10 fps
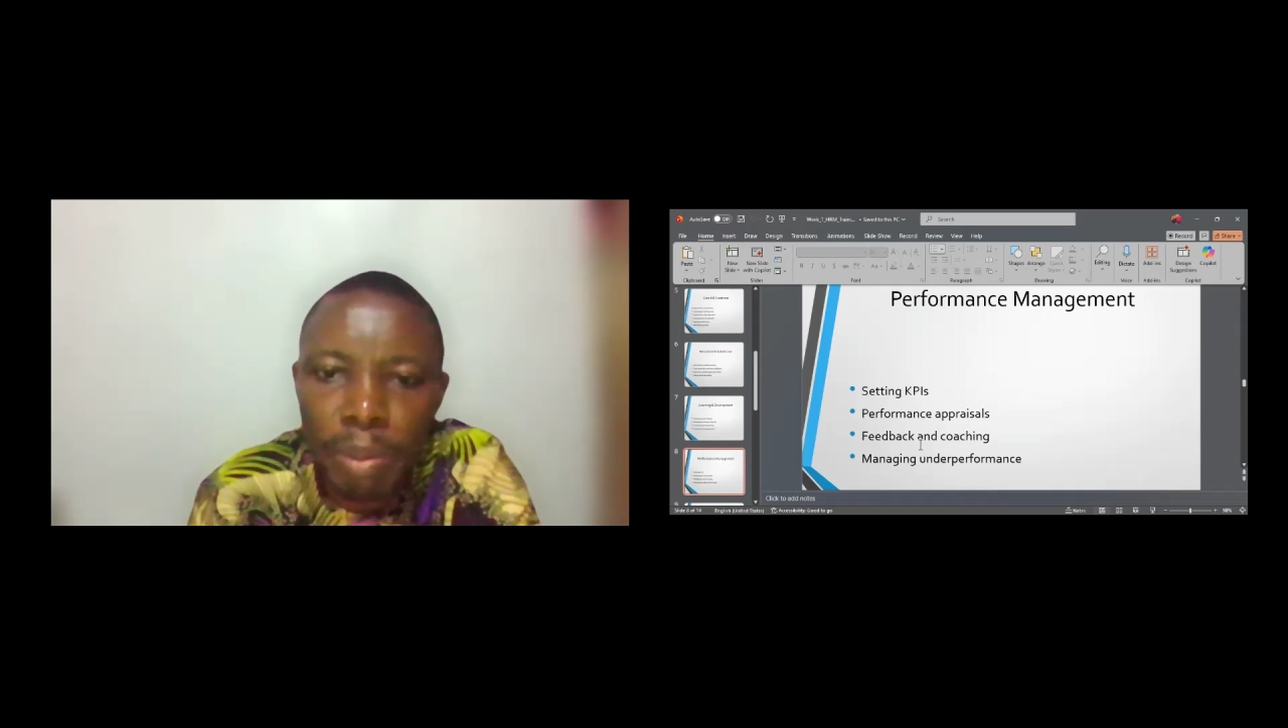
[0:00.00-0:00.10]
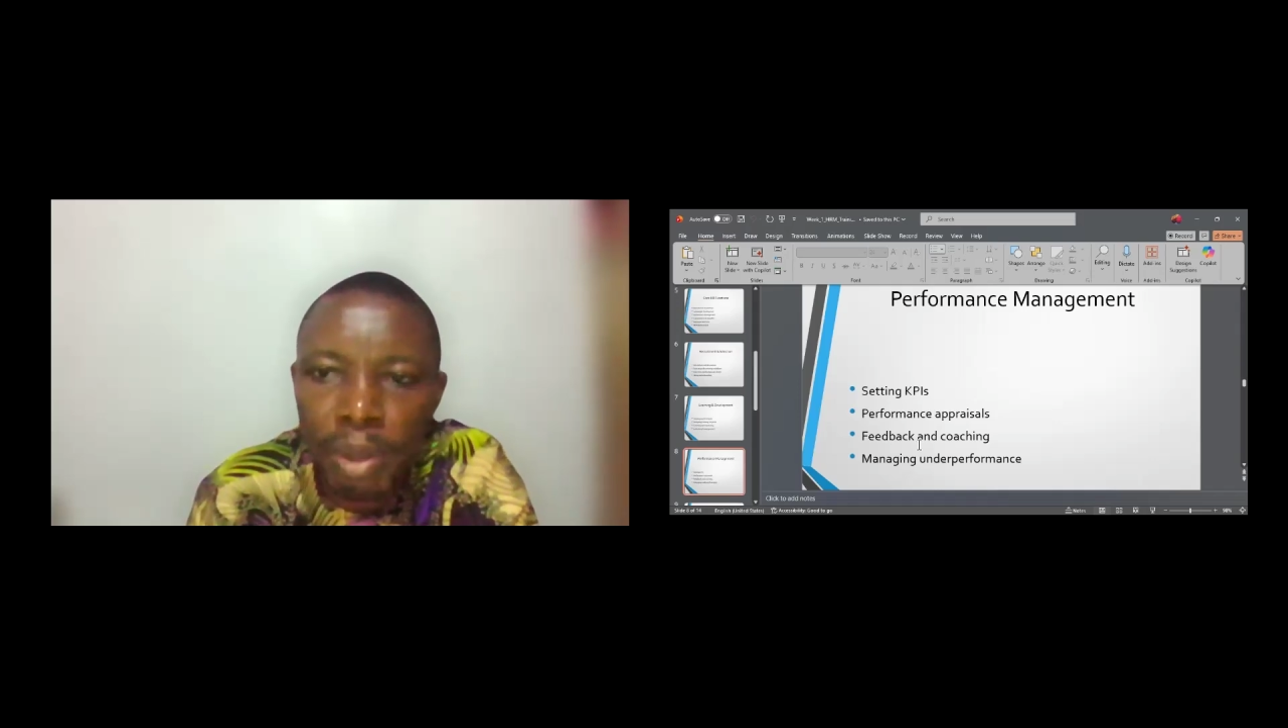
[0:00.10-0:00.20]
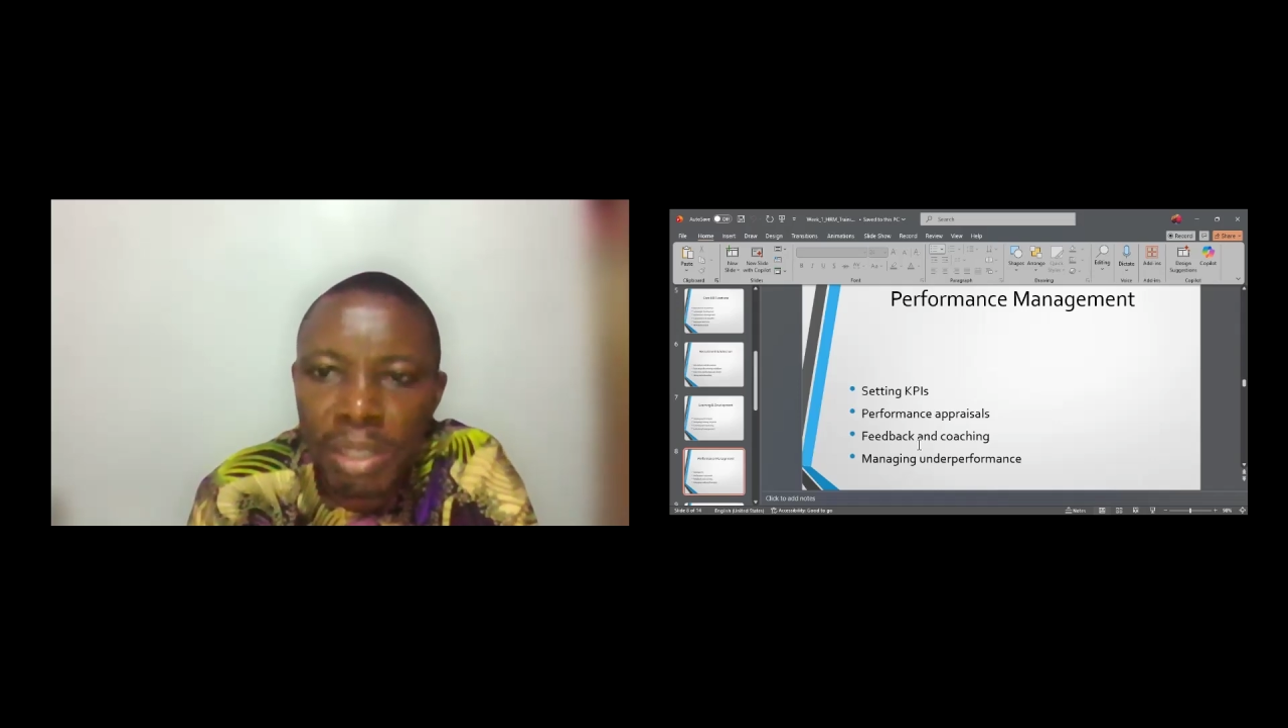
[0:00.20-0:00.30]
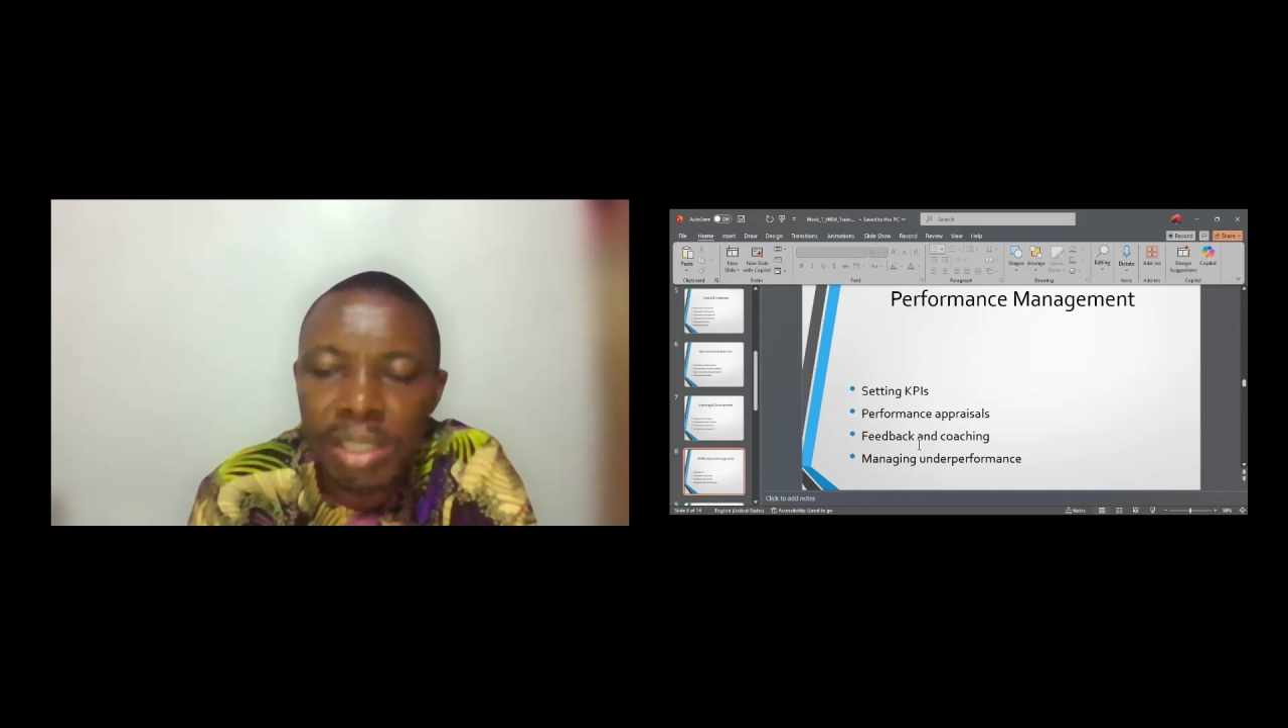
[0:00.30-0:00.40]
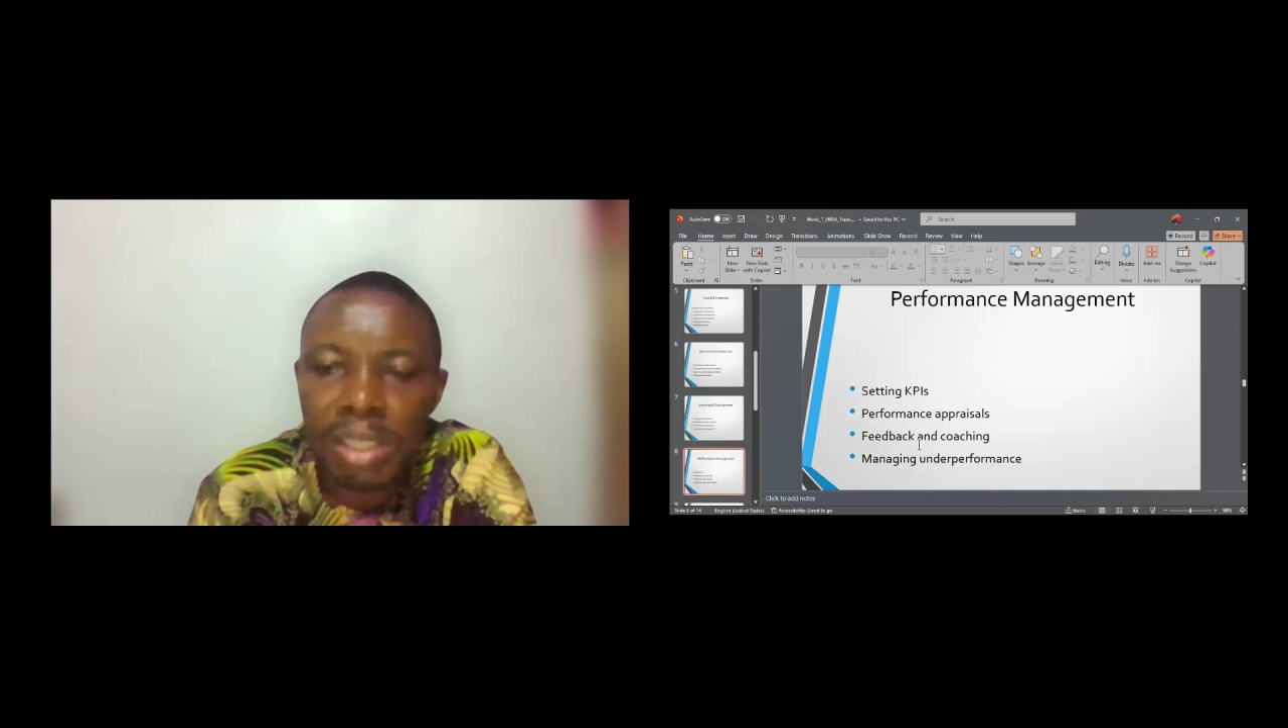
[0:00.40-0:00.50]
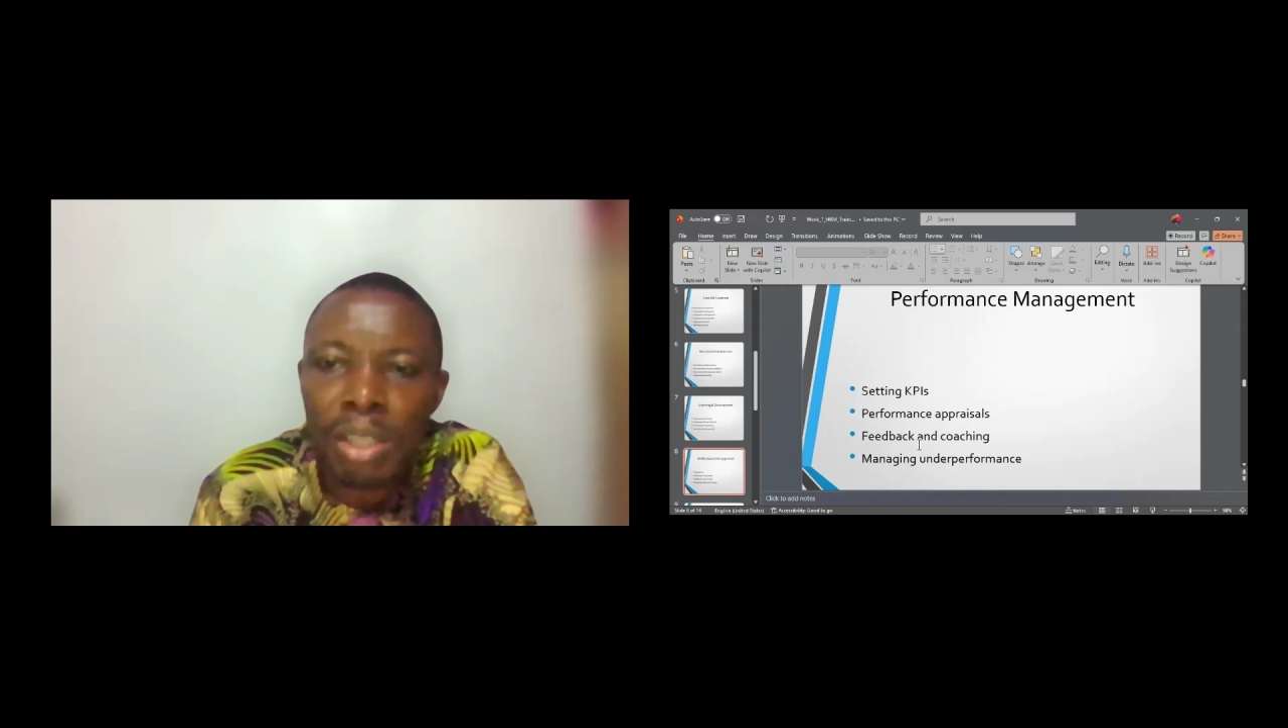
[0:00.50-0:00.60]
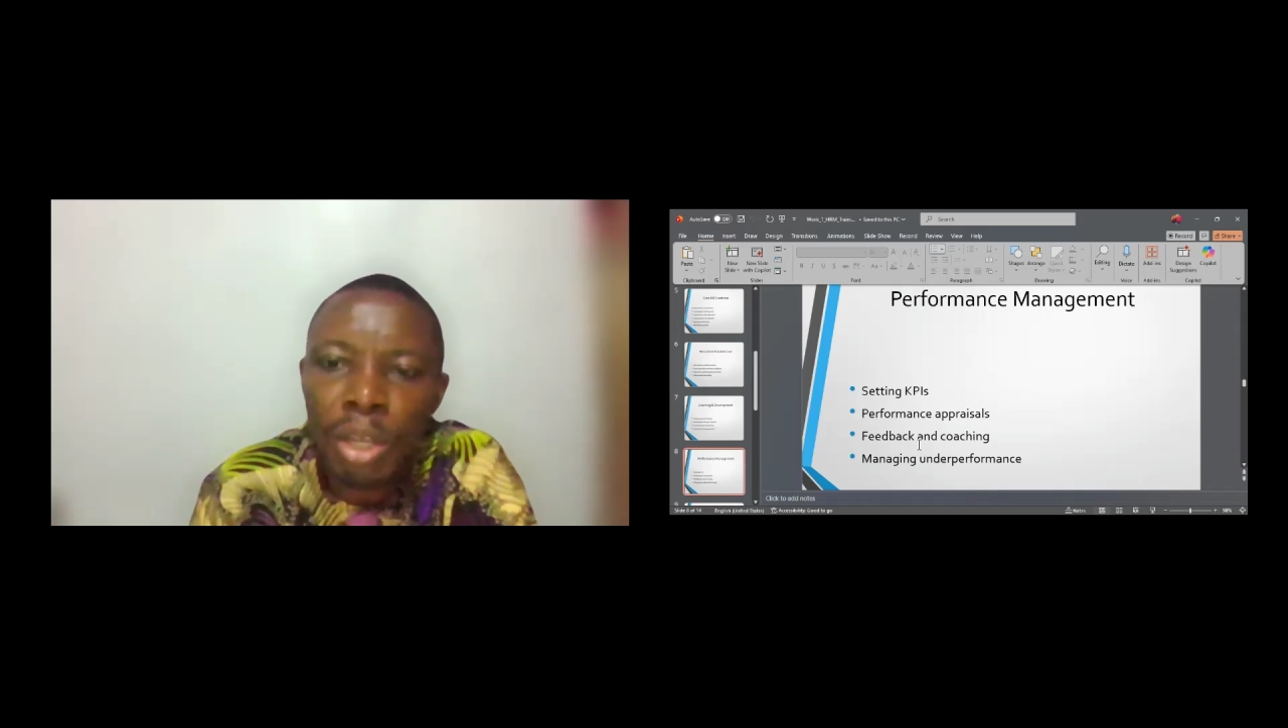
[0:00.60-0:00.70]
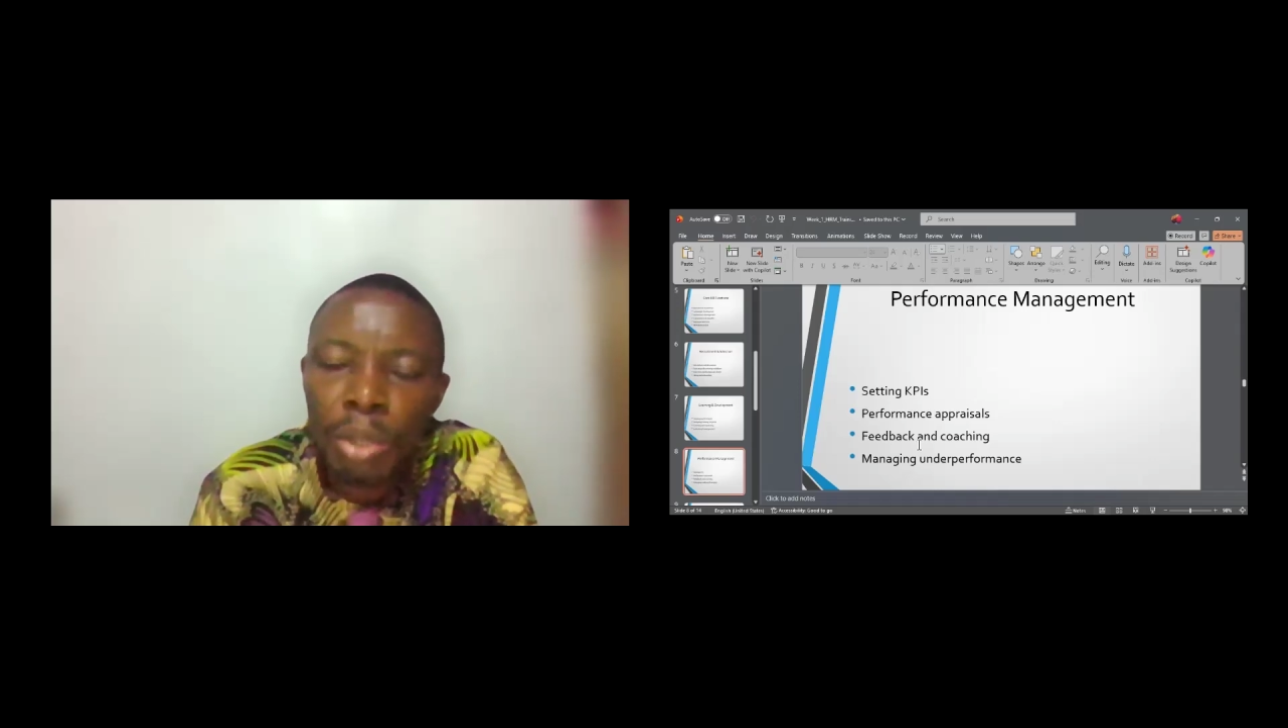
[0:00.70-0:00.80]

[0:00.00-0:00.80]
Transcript: policy.